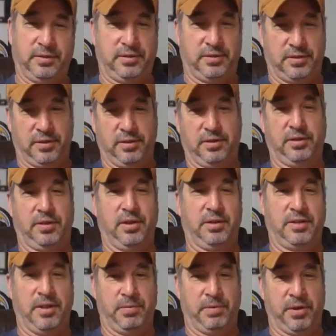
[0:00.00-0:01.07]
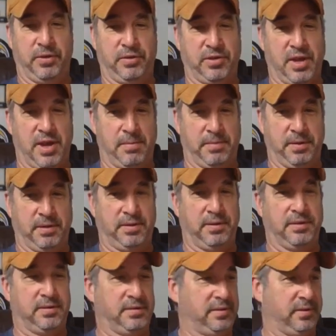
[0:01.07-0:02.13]
good tip when you're out there shopping
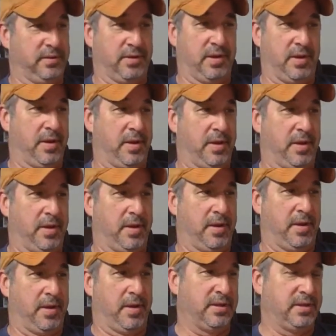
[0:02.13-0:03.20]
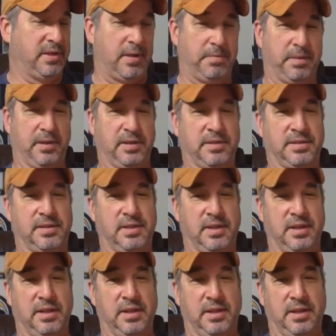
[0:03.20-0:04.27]
is, my shopping
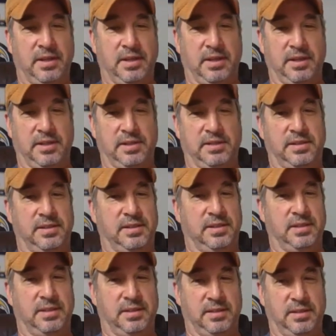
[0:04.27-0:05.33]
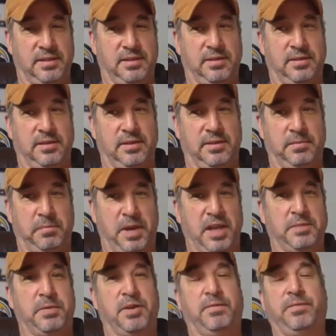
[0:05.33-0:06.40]
is buy
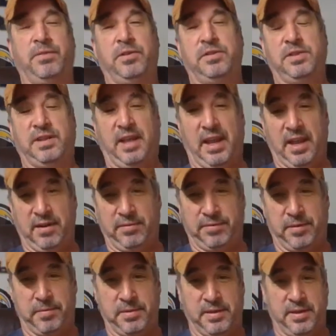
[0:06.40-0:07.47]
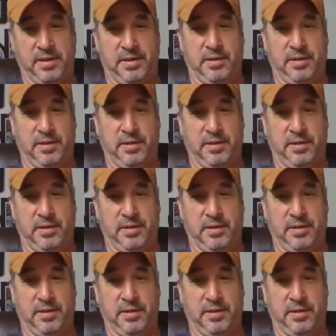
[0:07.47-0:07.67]
as much food as you can from